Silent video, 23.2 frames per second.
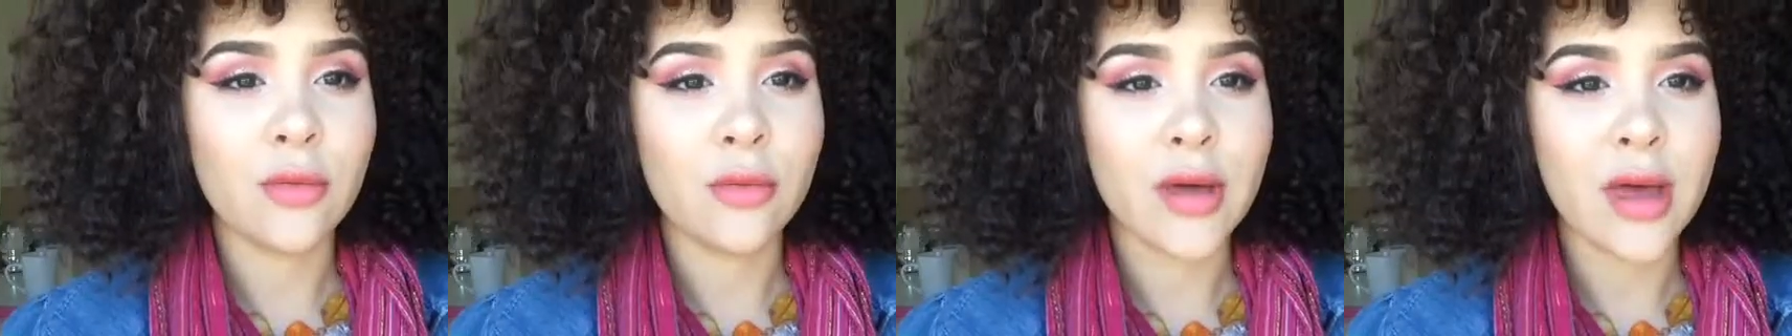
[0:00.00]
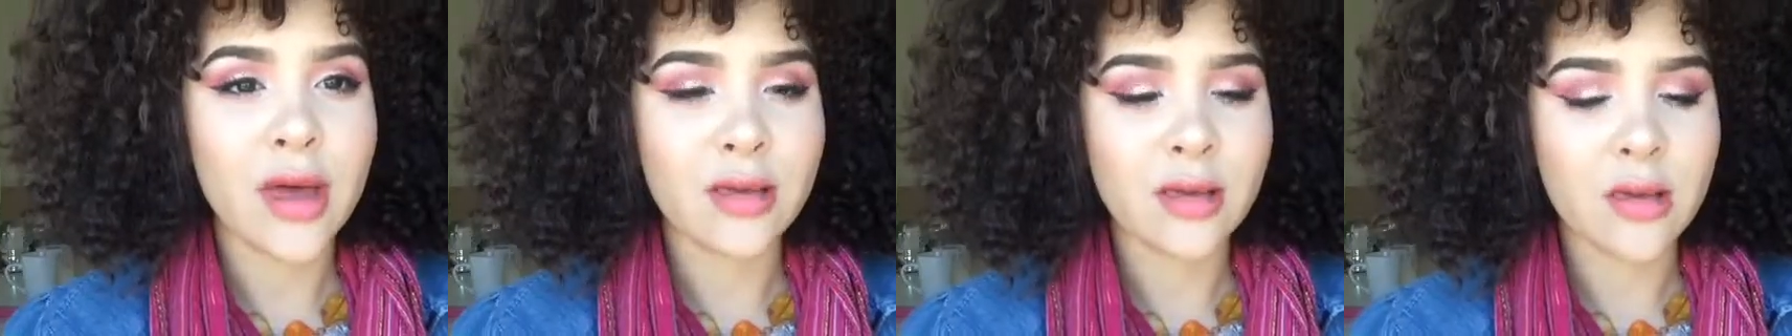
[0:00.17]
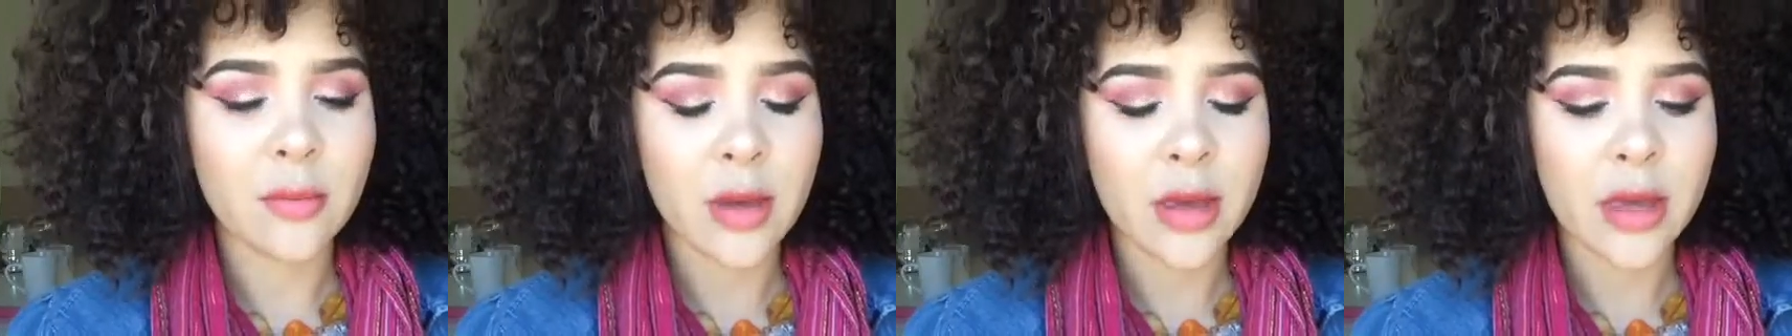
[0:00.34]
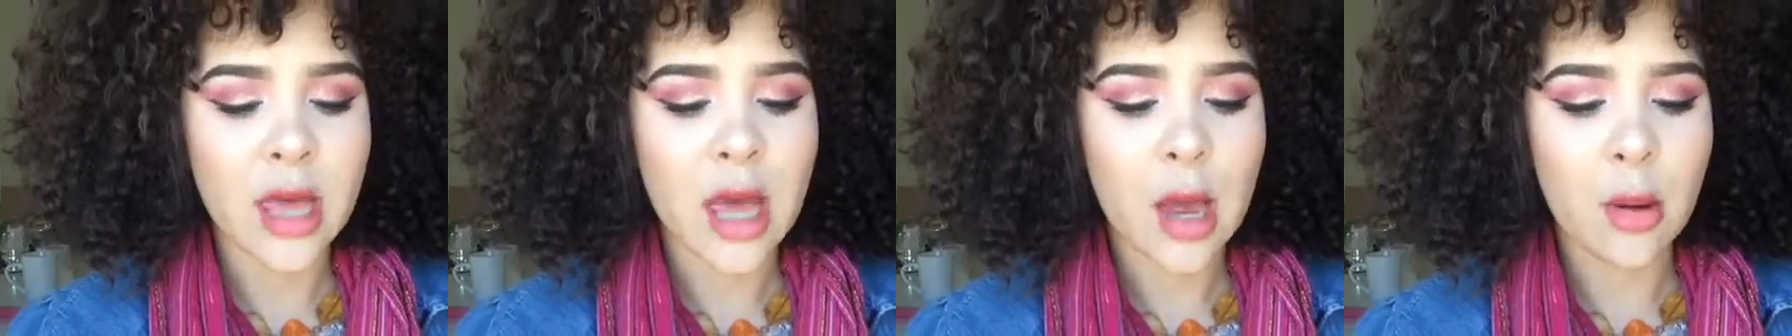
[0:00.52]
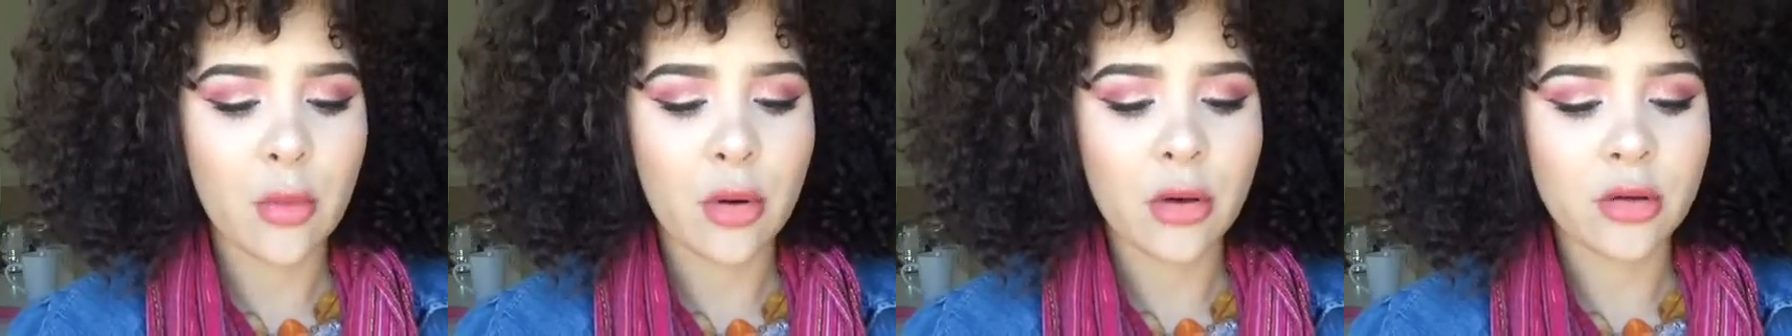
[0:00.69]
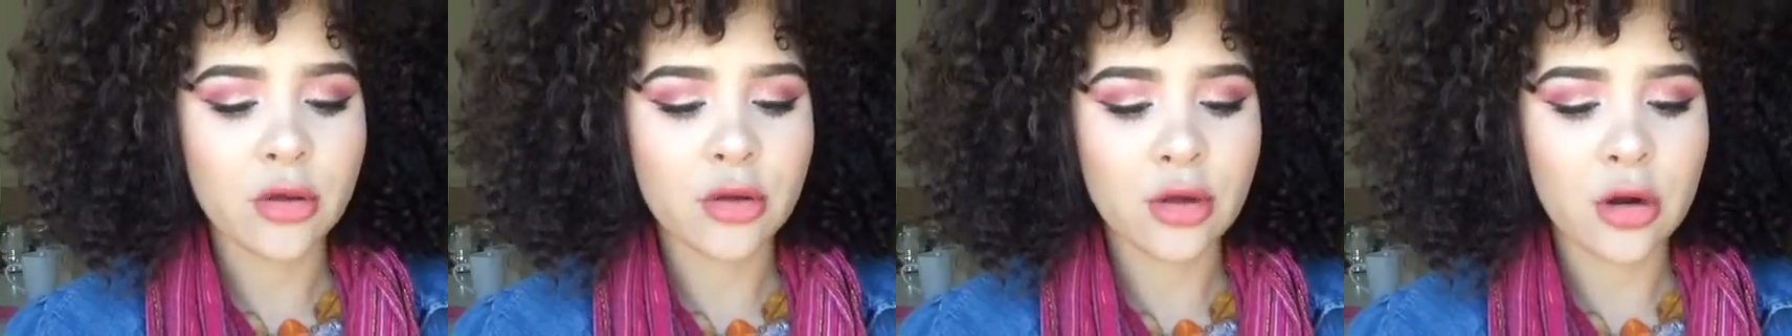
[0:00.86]
okay, so my
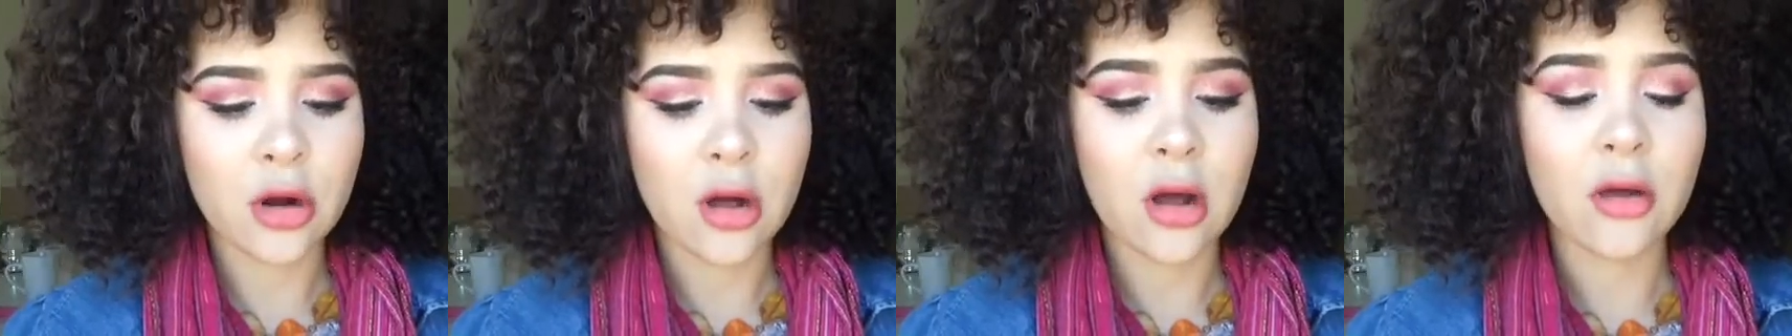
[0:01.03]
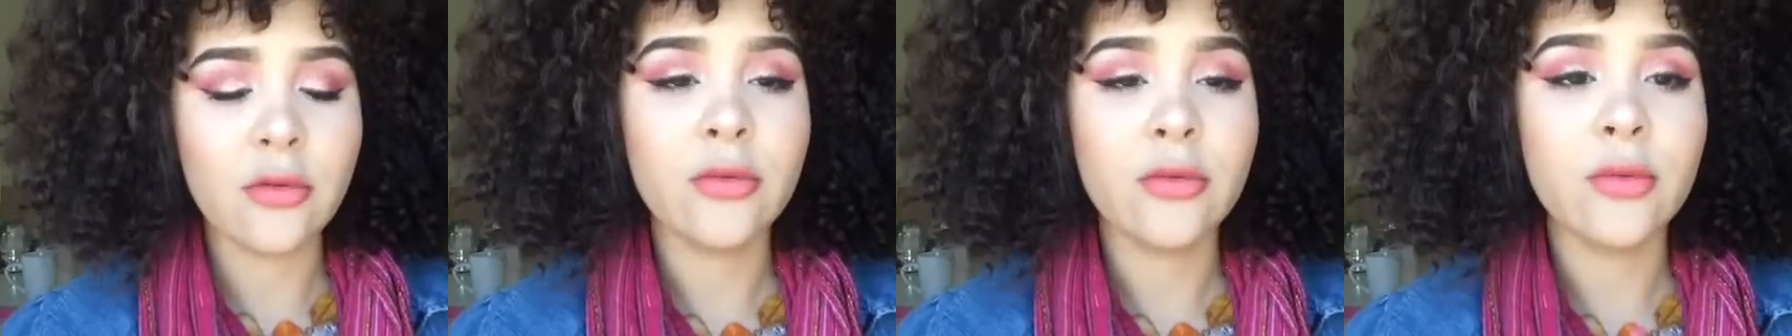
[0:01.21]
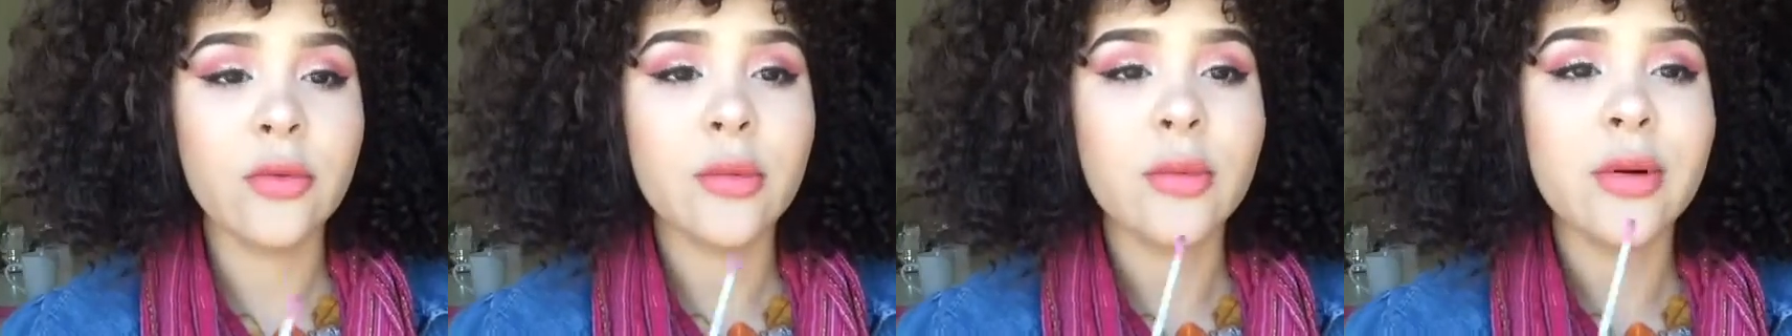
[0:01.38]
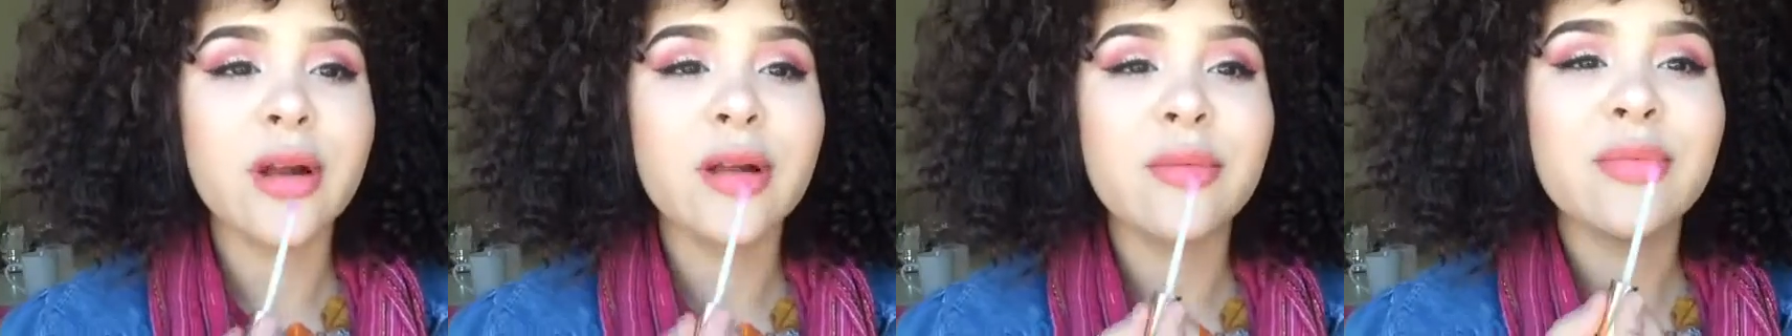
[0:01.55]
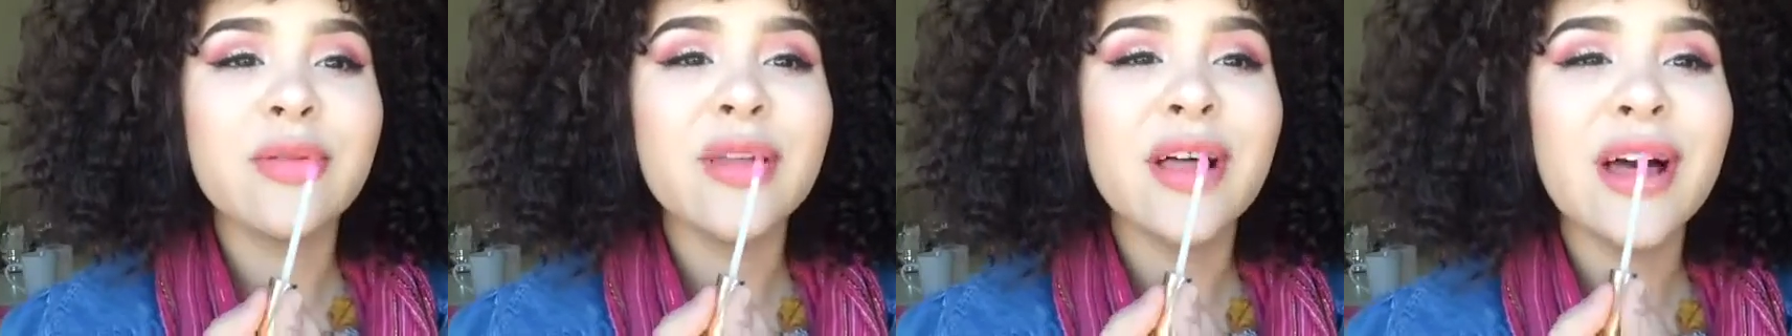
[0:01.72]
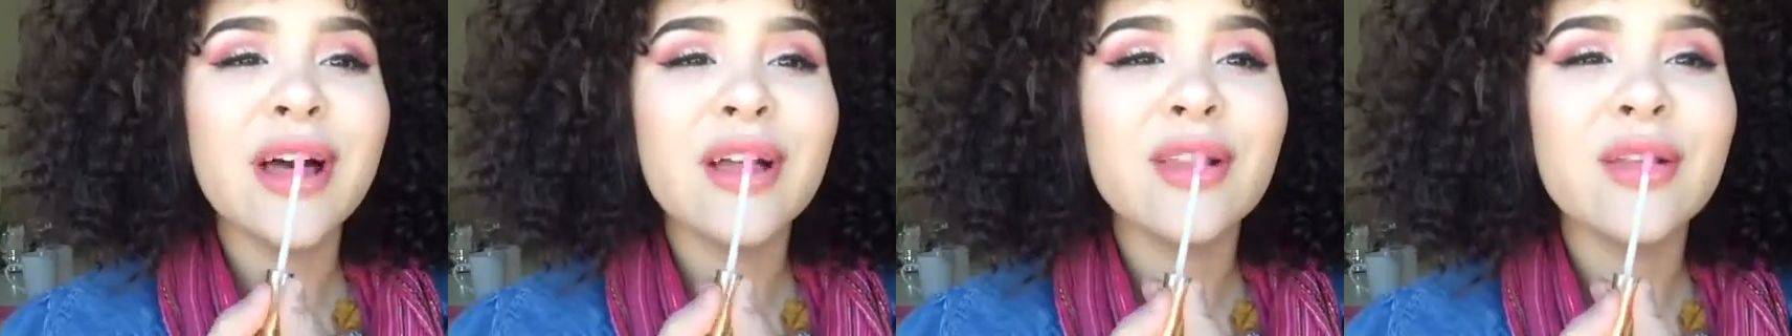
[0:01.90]
camera's shut off. We're about to
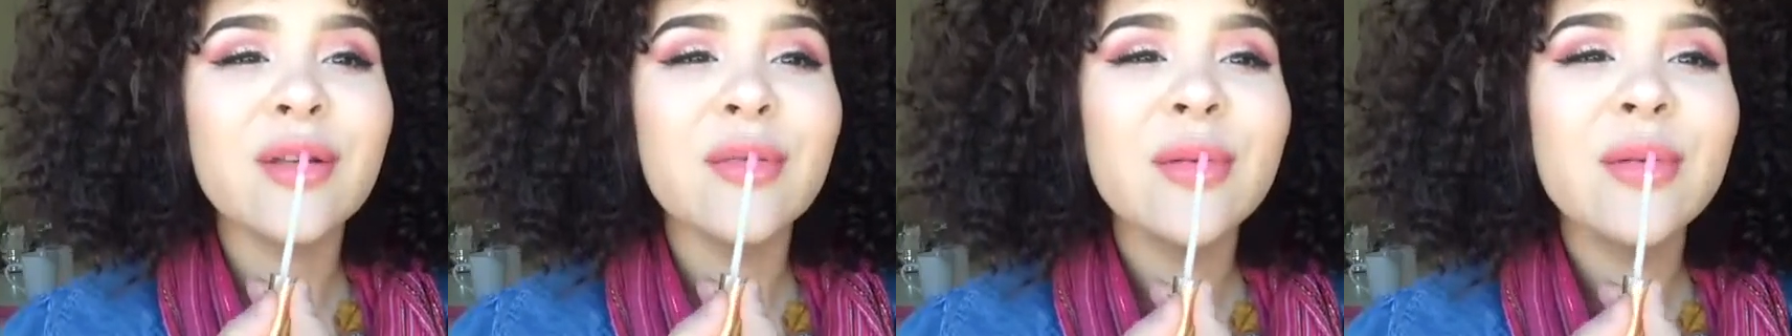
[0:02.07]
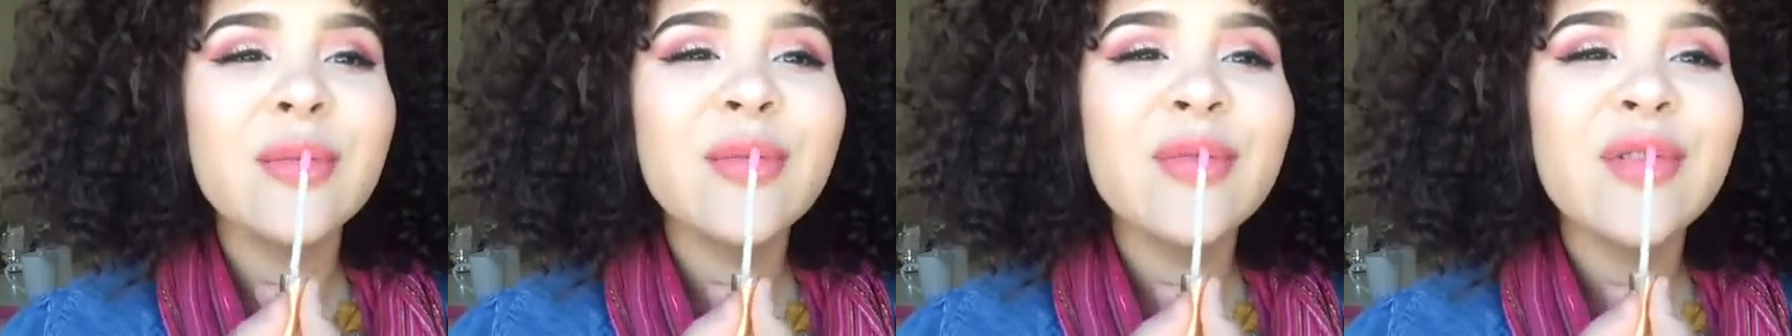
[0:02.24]
apply a little bit